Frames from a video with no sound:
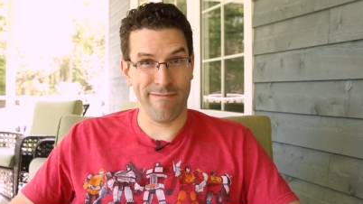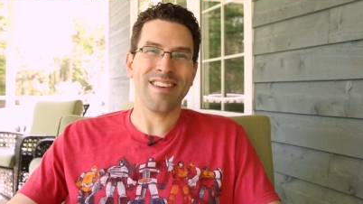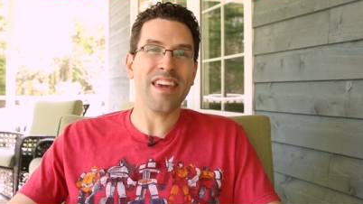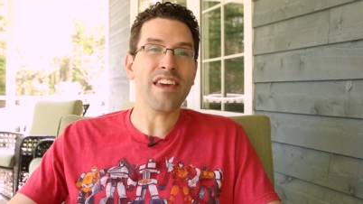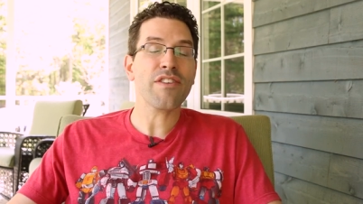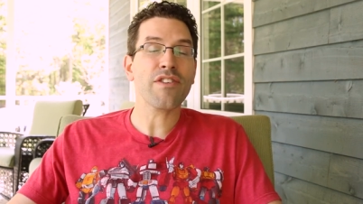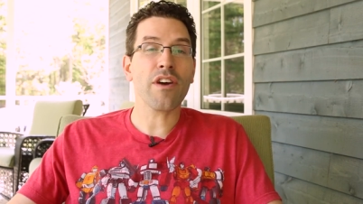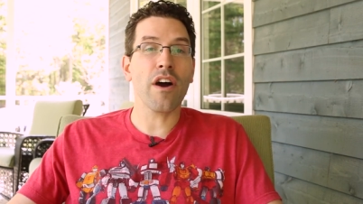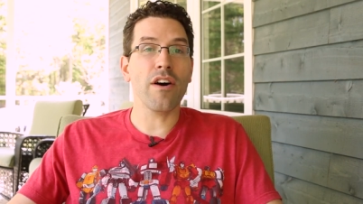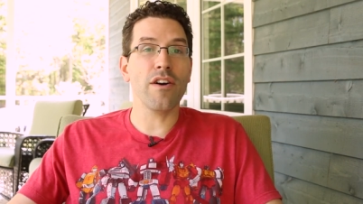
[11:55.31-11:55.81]

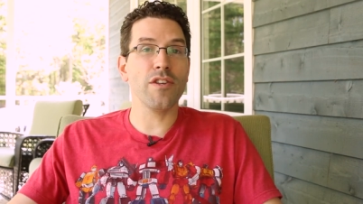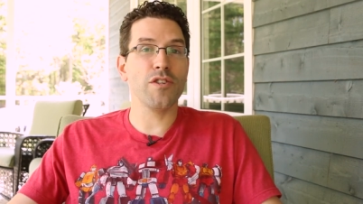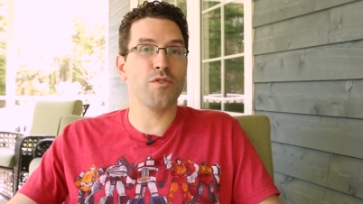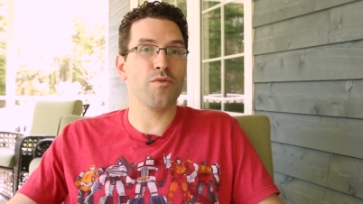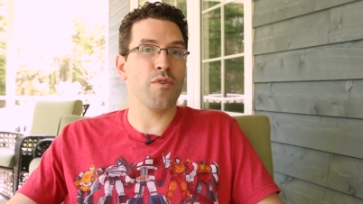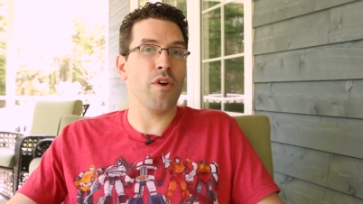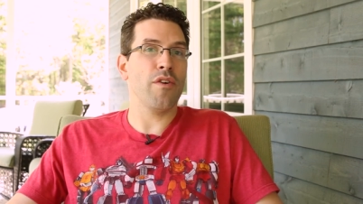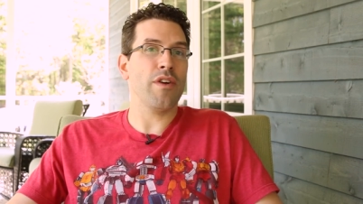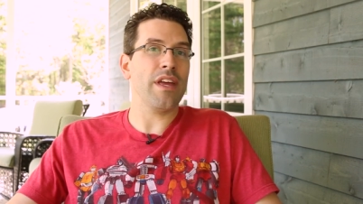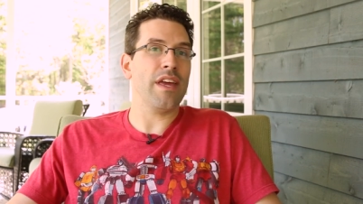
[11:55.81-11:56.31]
Keith
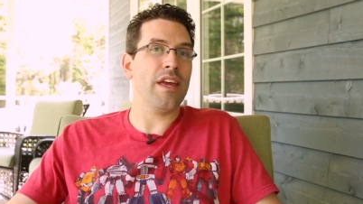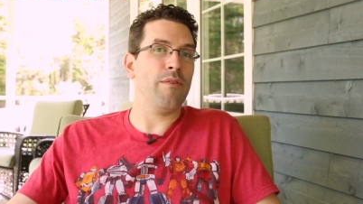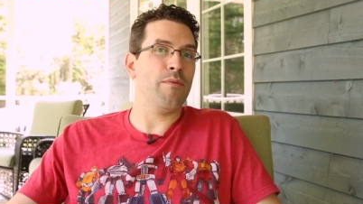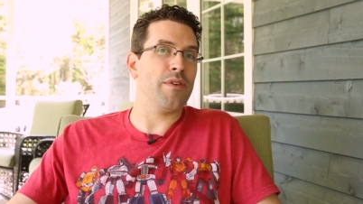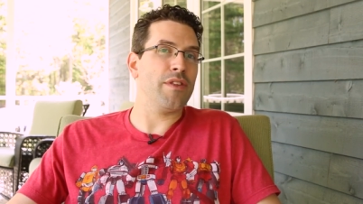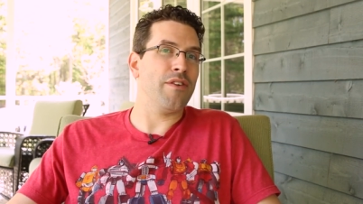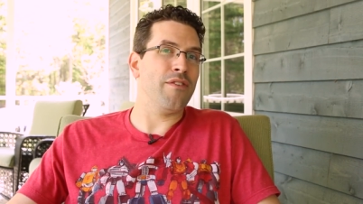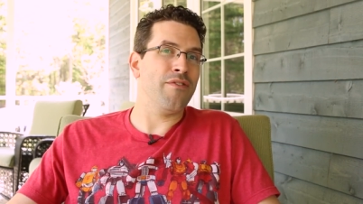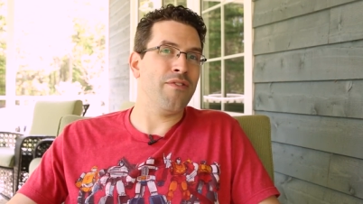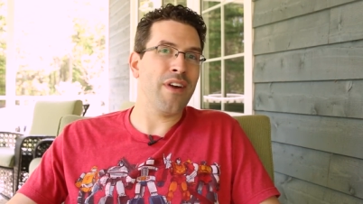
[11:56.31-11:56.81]
Collins wrote in
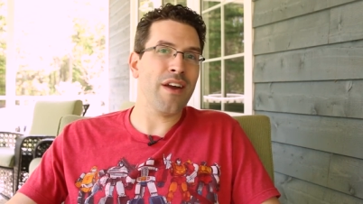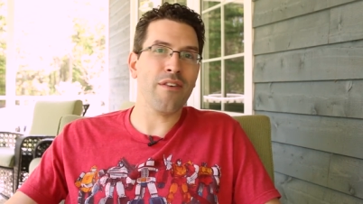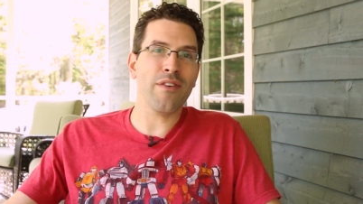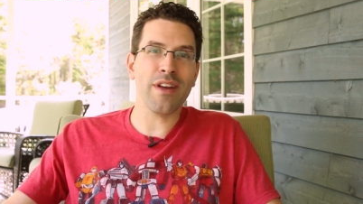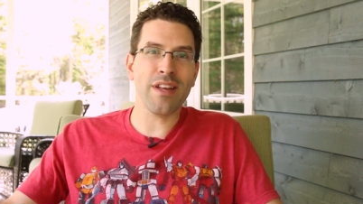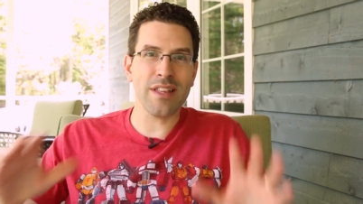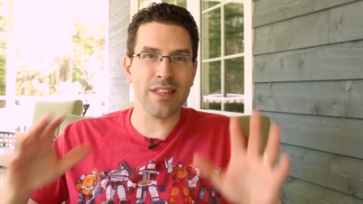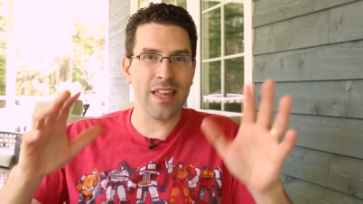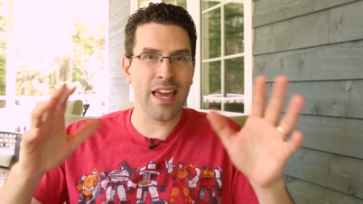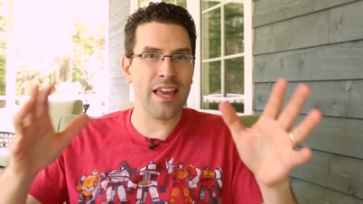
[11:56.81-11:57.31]
with a
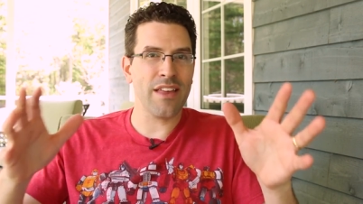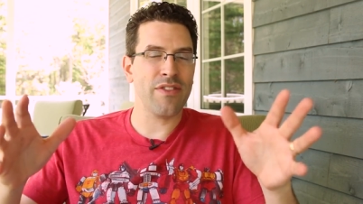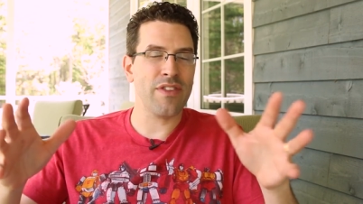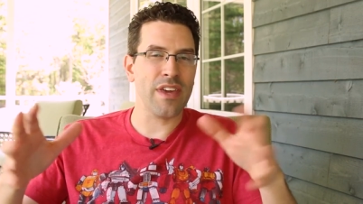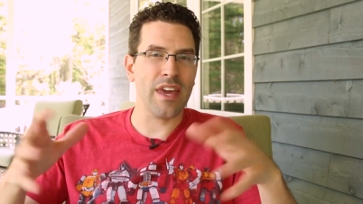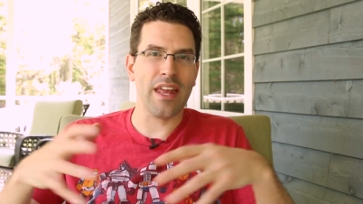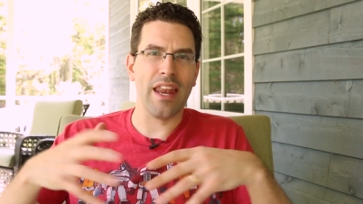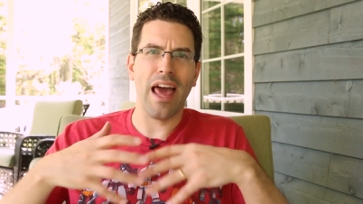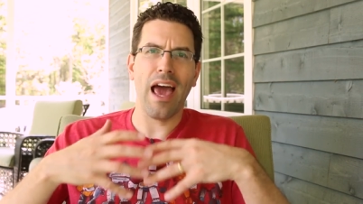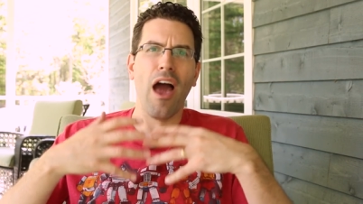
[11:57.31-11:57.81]
very
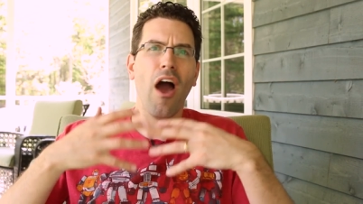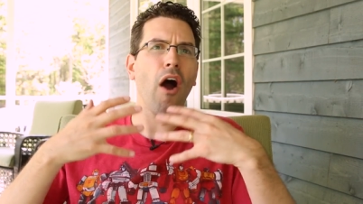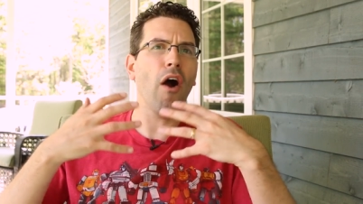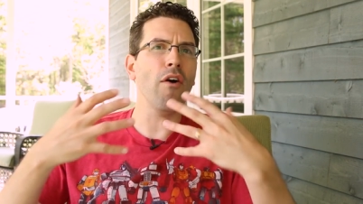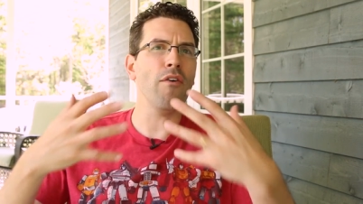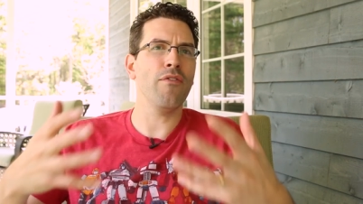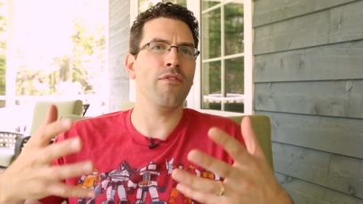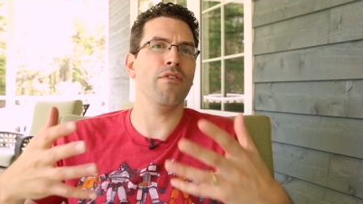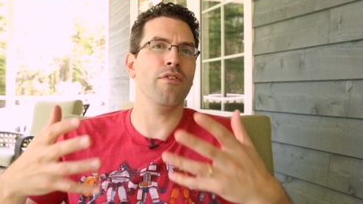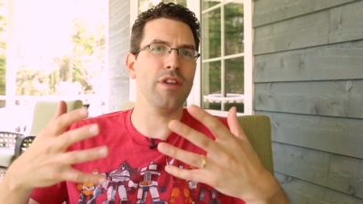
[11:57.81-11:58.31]
lengthy and
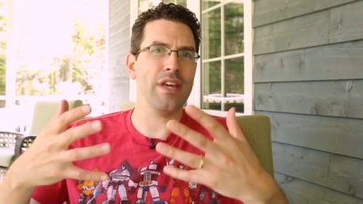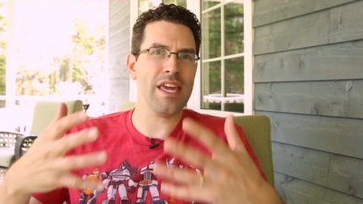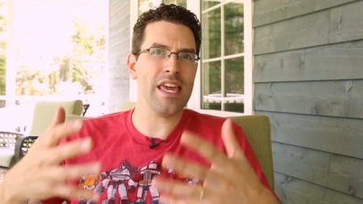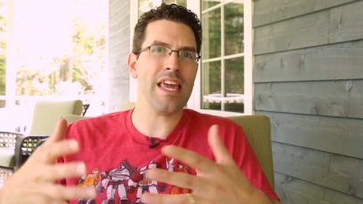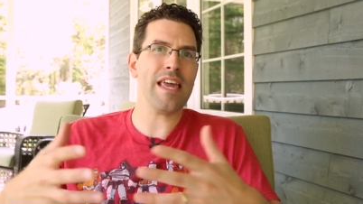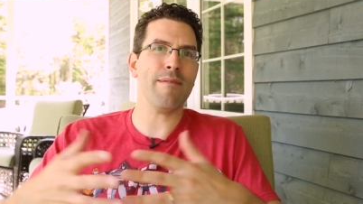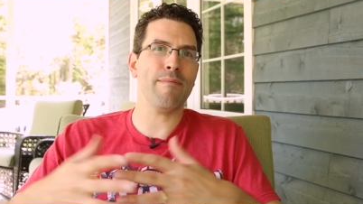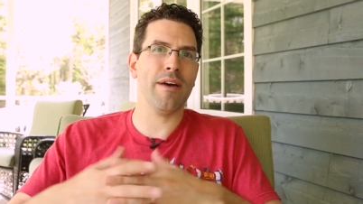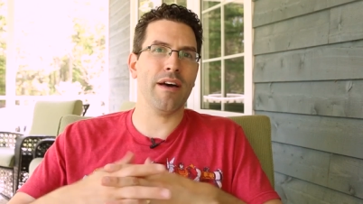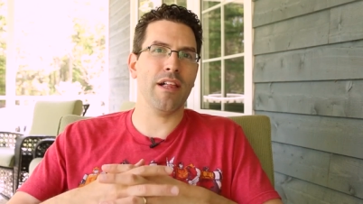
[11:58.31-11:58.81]
helpful
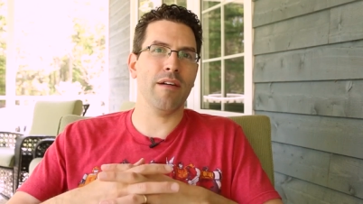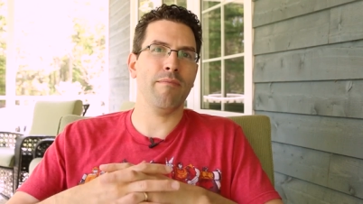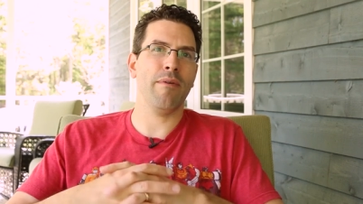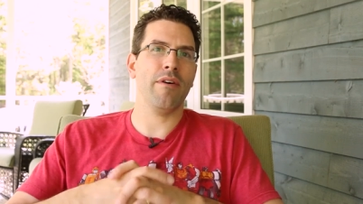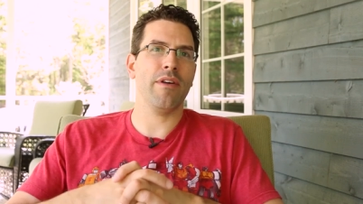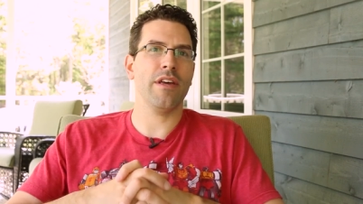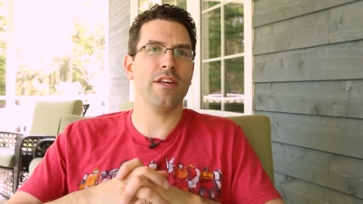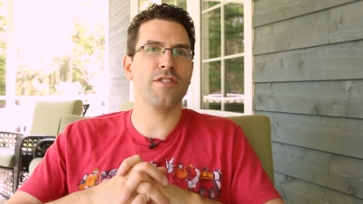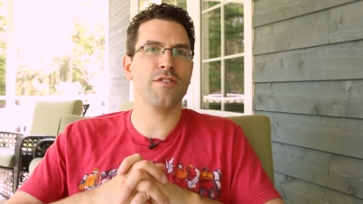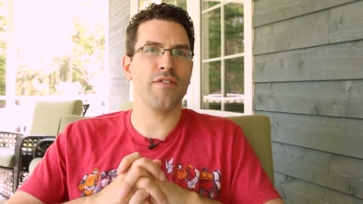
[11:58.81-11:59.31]
email
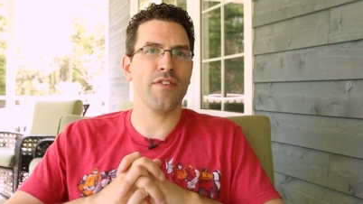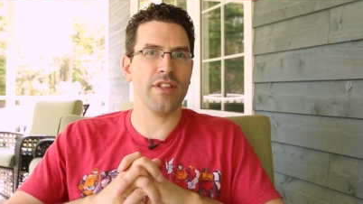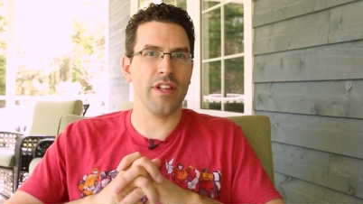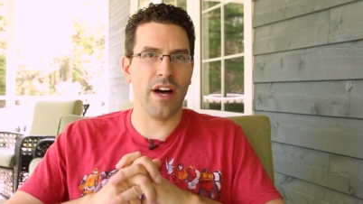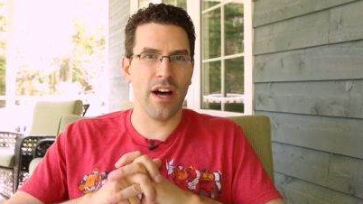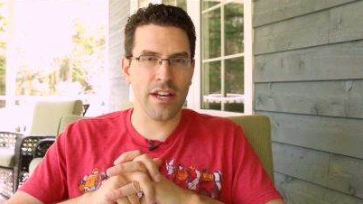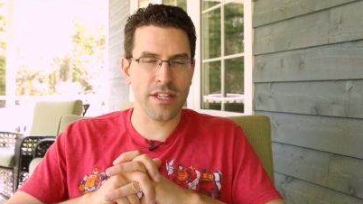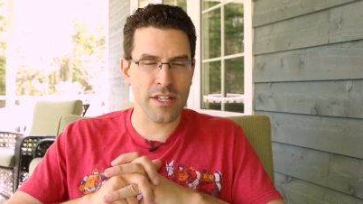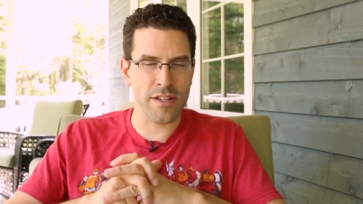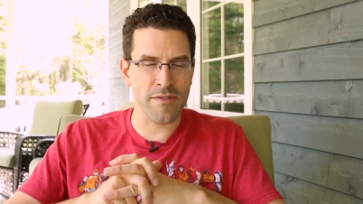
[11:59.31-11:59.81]
about his
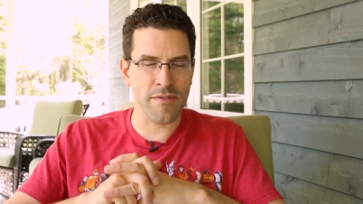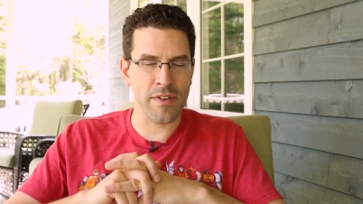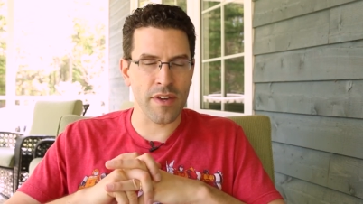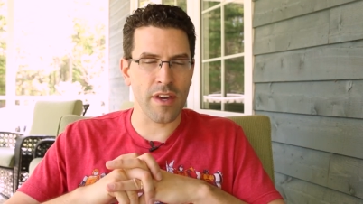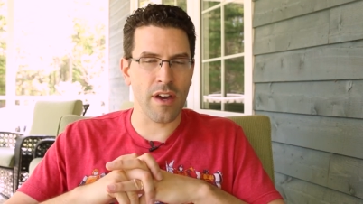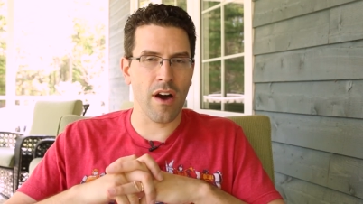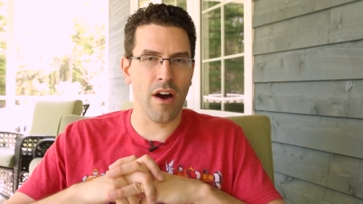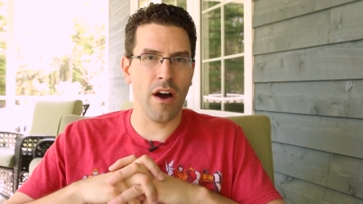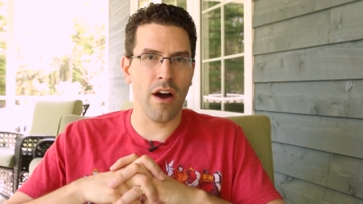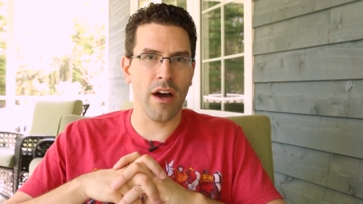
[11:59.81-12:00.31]

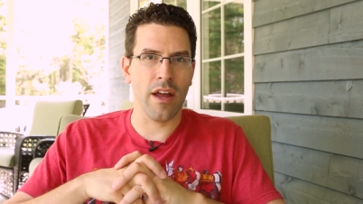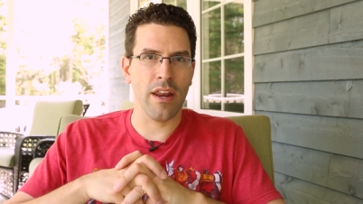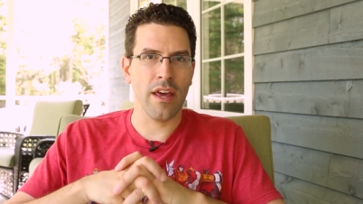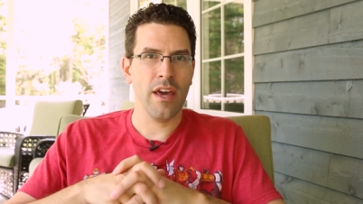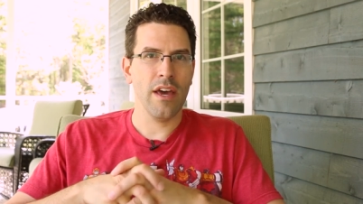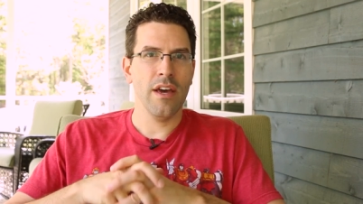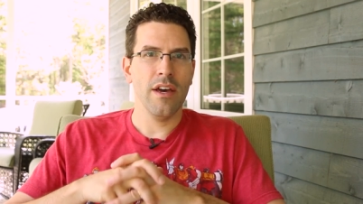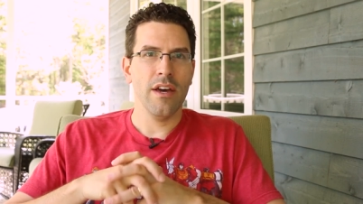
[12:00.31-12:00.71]
philosophy on